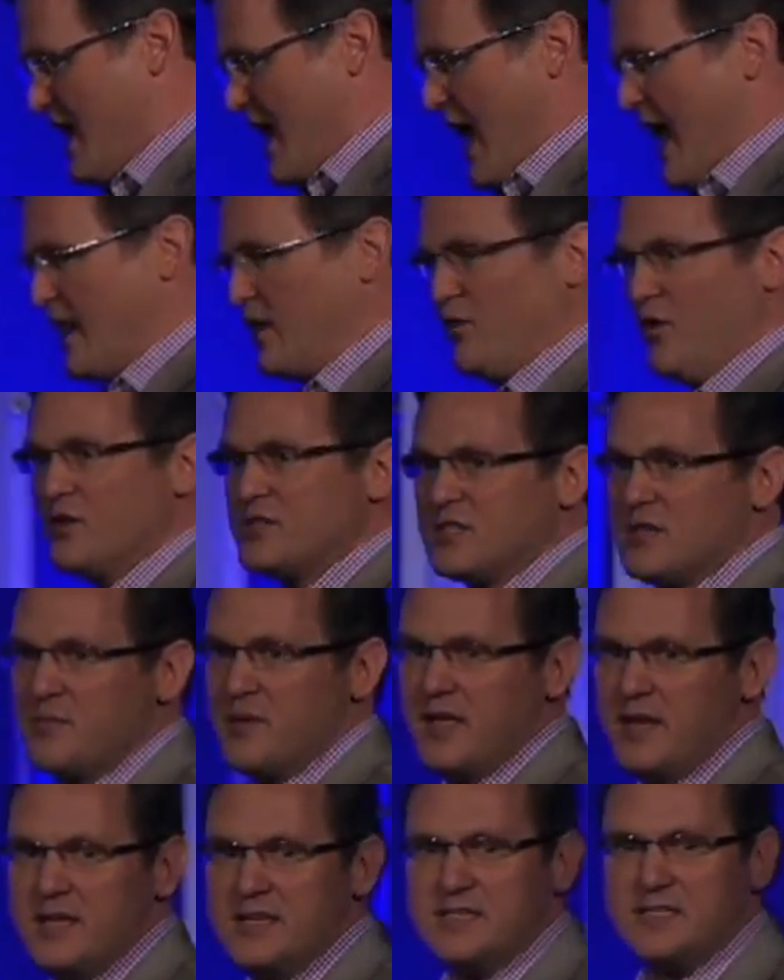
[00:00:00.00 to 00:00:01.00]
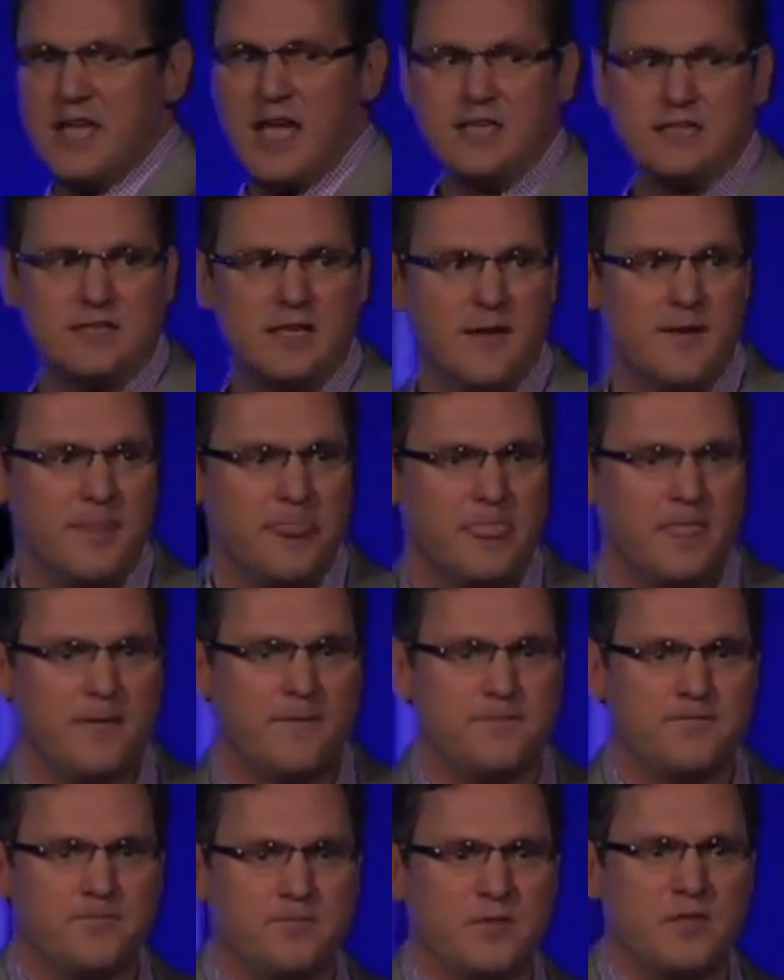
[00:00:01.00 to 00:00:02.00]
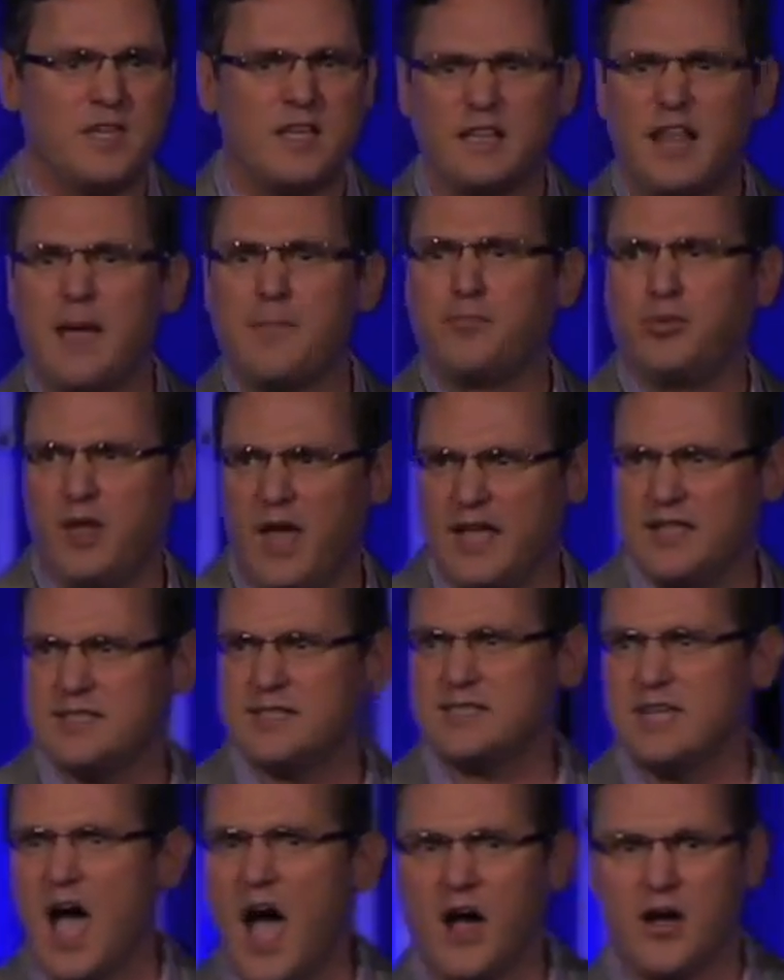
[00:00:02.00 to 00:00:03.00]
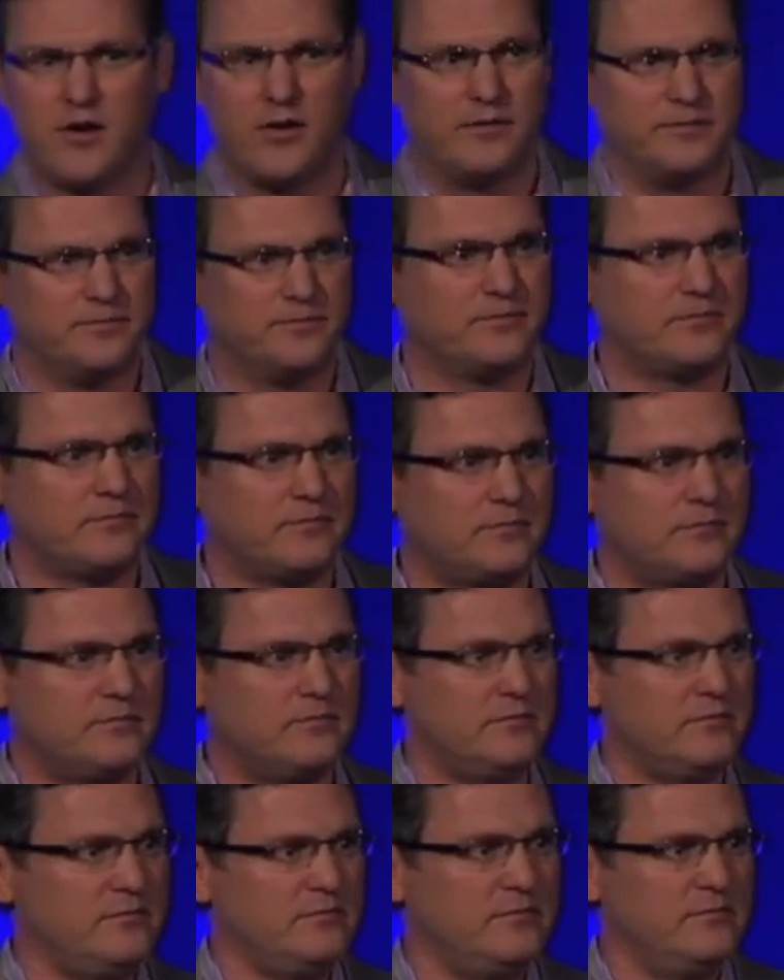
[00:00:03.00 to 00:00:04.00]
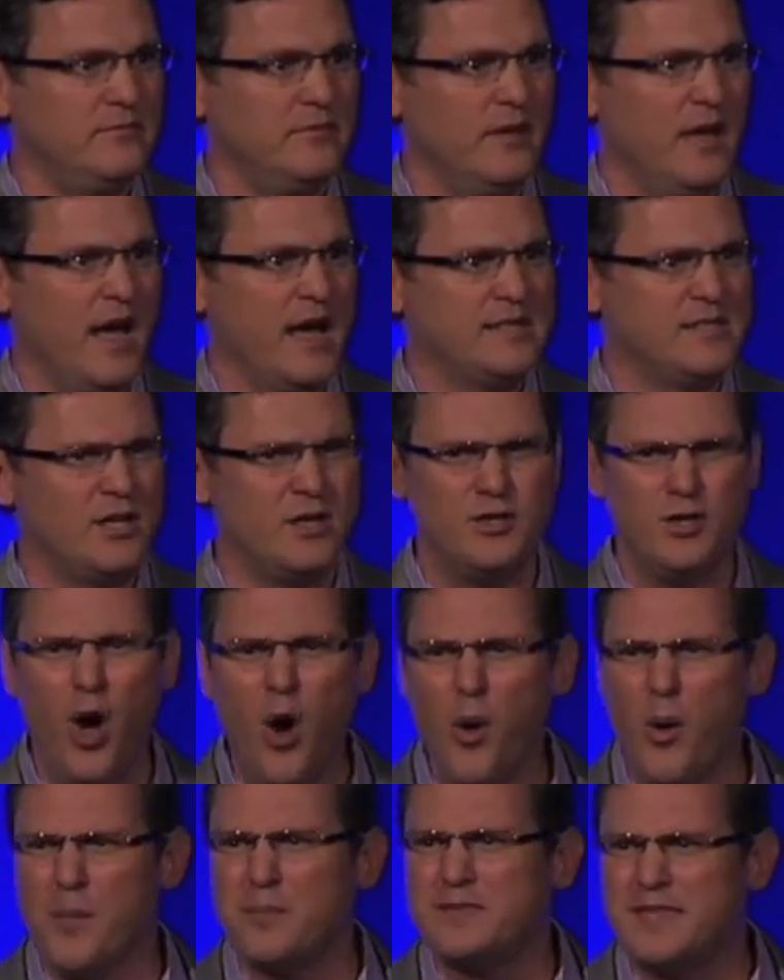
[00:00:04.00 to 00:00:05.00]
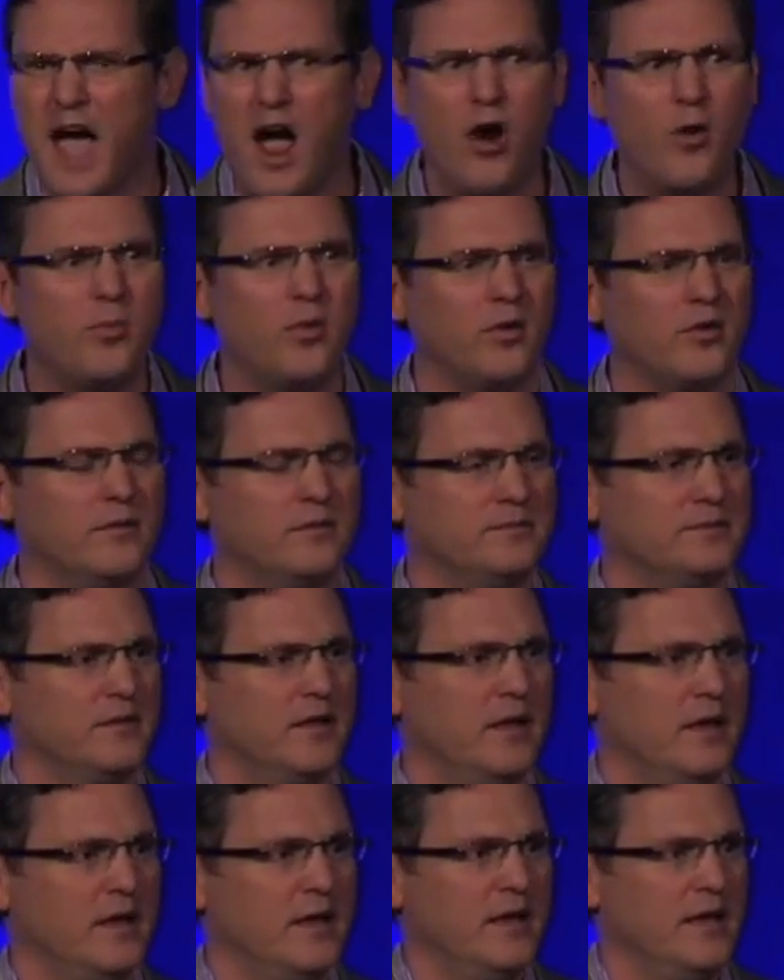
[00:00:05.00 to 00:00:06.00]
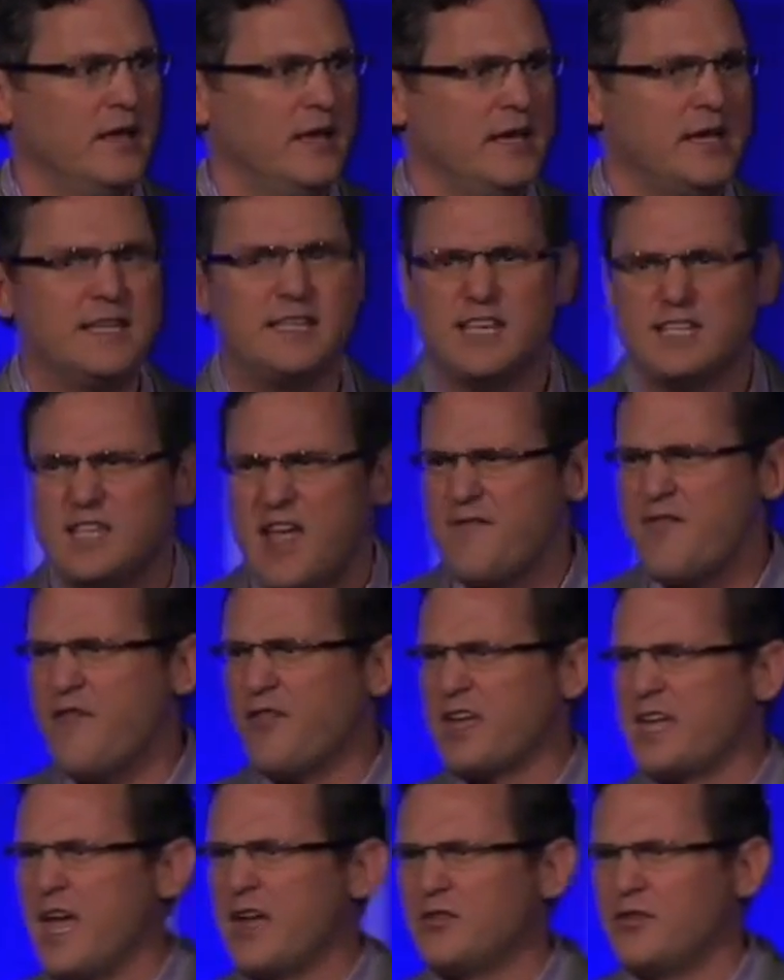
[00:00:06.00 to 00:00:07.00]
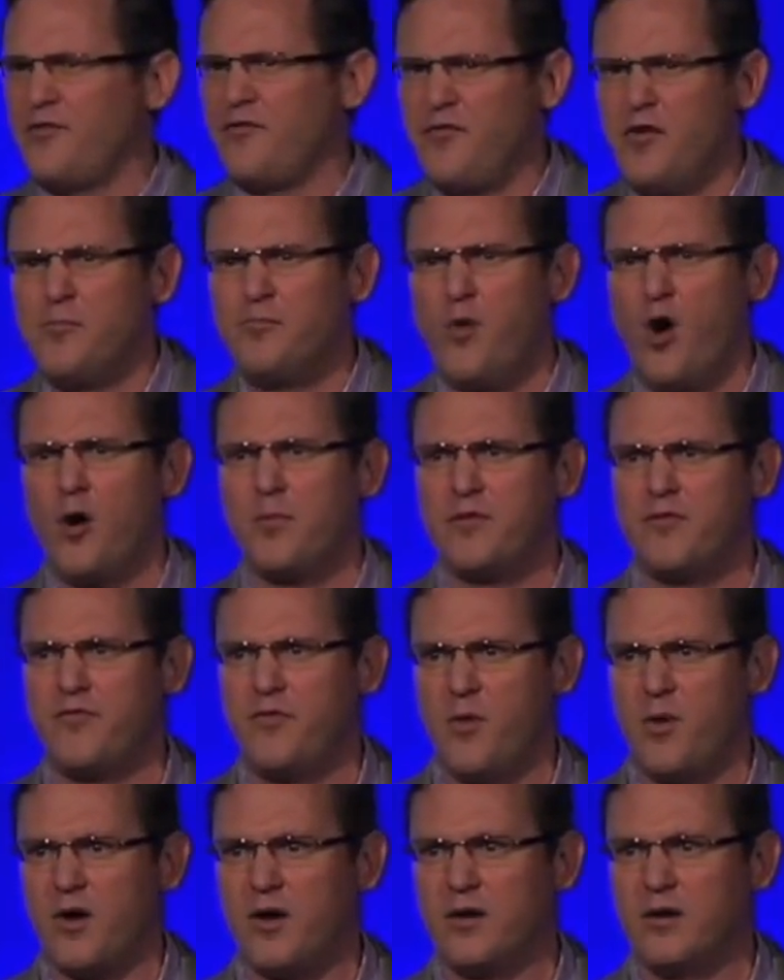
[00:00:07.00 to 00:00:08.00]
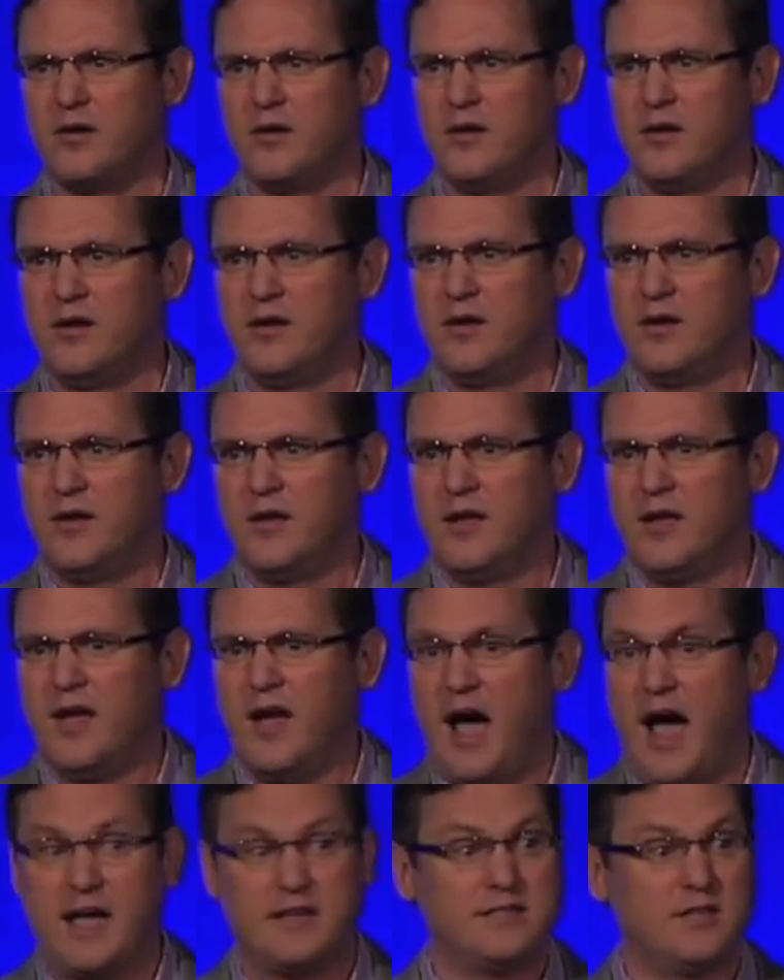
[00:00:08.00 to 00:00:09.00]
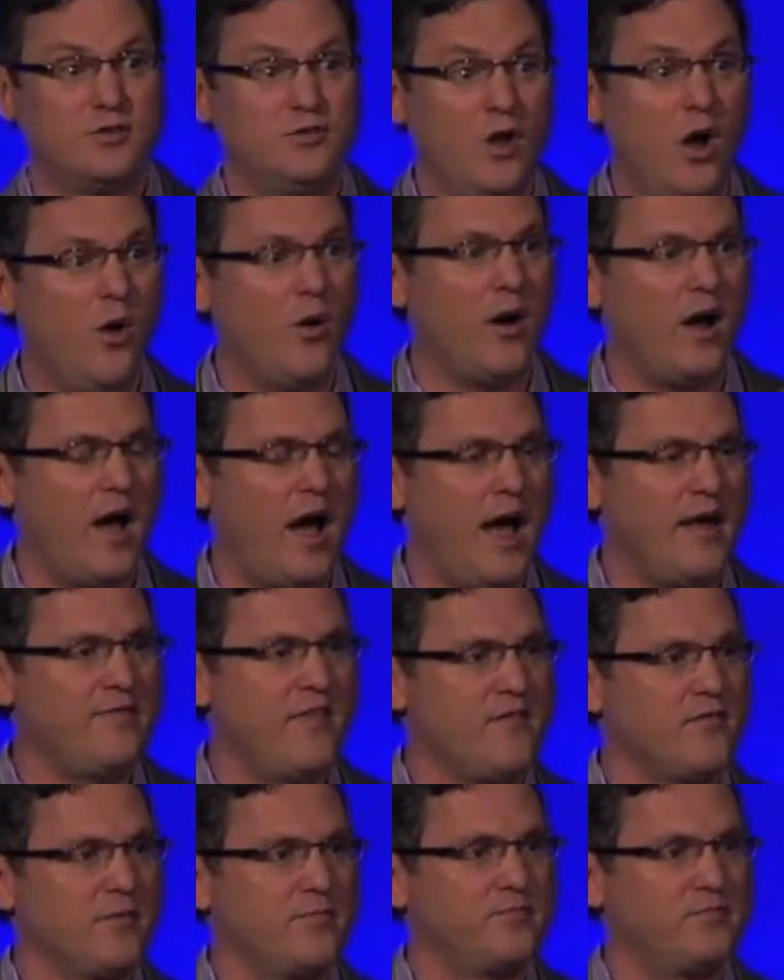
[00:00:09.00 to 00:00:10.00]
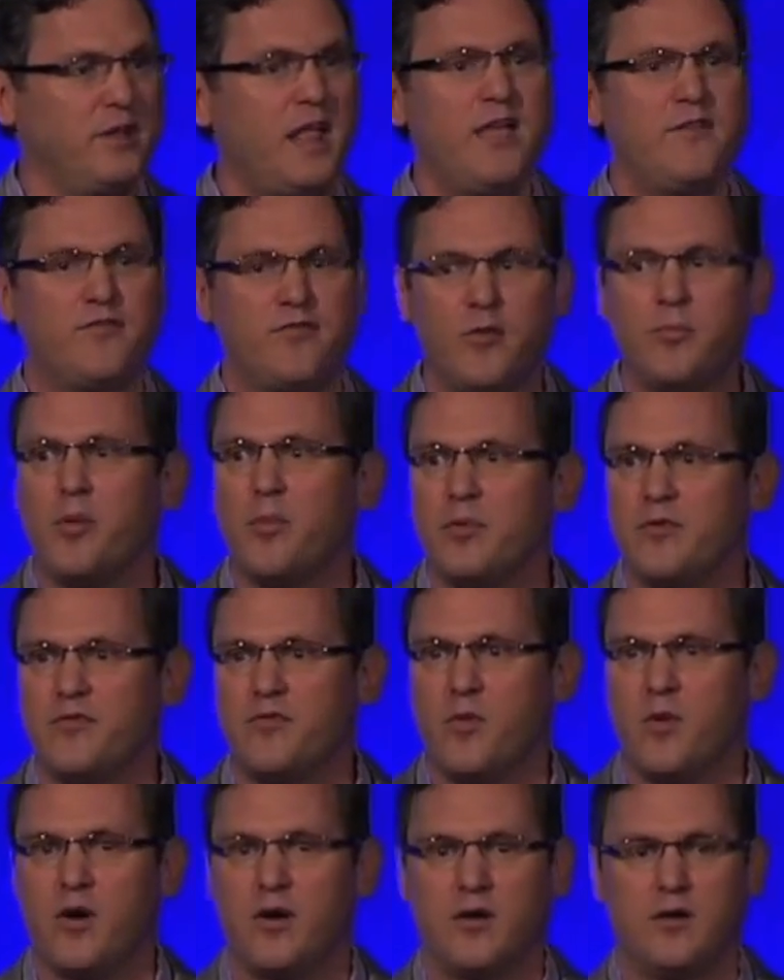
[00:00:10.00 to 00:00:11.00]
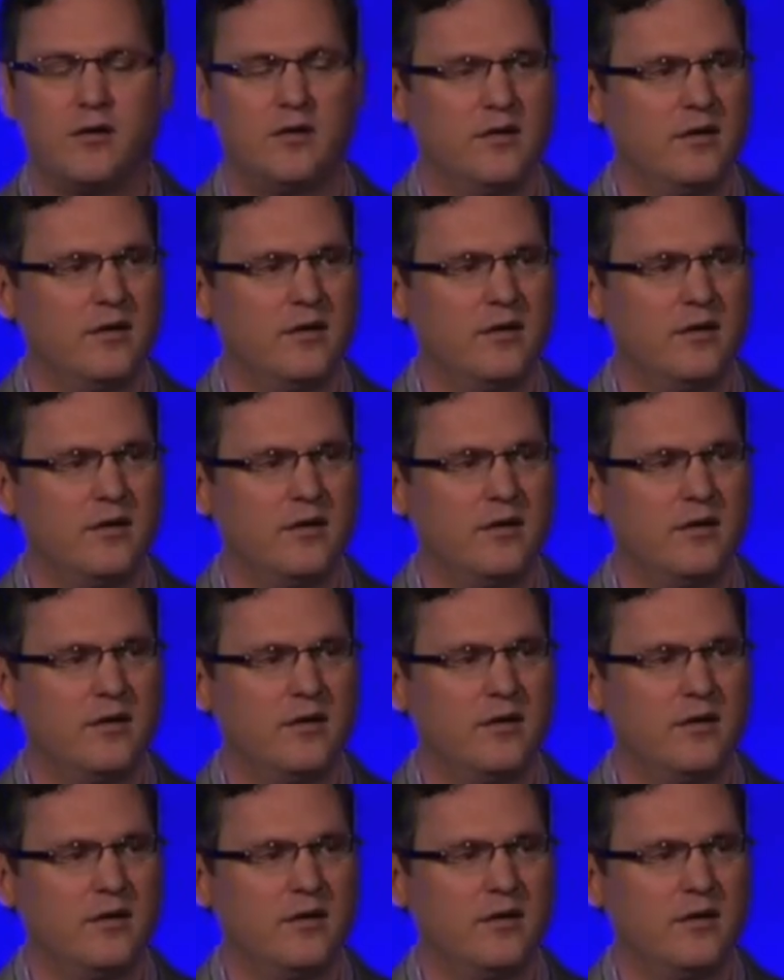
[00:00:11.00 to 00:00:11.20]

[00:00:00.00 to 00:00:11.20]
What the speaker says: And he looks at me and he says, "Do you like playing soccer?" I said, "No, I'm terrible." He says, "Have you ever kicked a football before?" I said, "No, I'd never played football before."